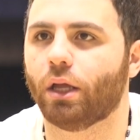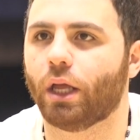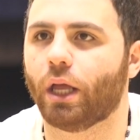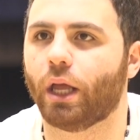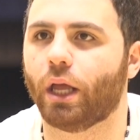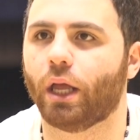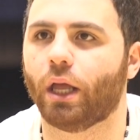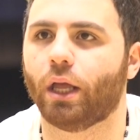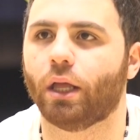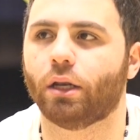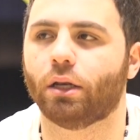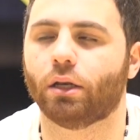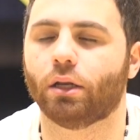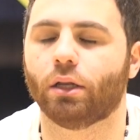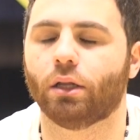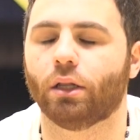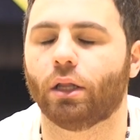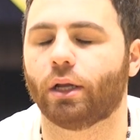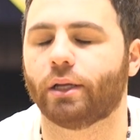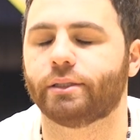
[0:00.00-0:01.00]
and
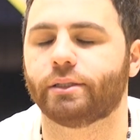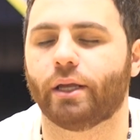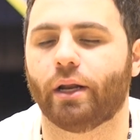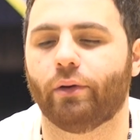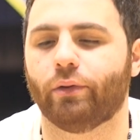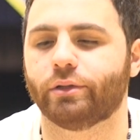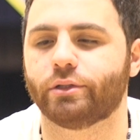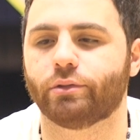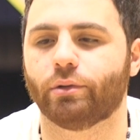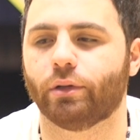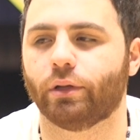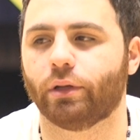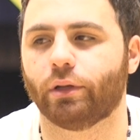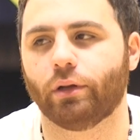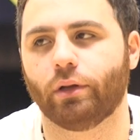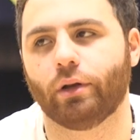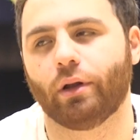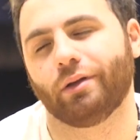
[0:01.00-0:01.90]
like I said, I wasn't really good.